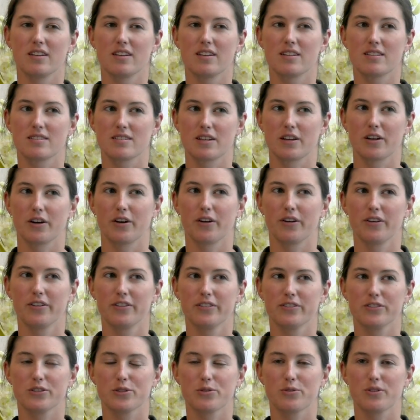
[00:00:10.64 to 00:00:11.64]
years ago
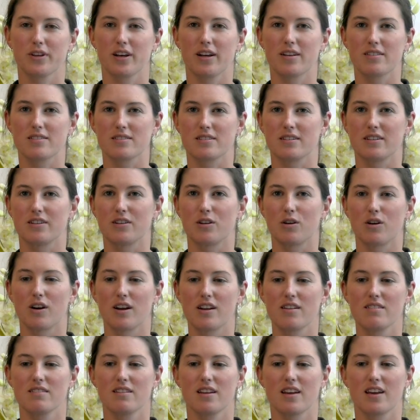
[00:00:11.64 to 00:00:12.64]
in
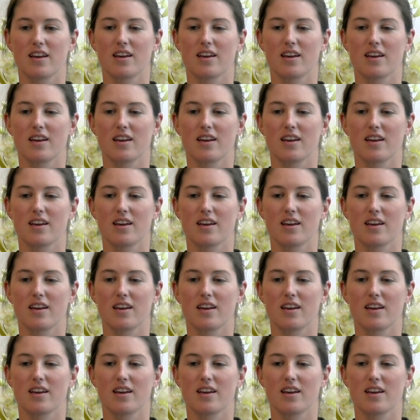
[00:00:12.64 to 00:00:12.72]
2009,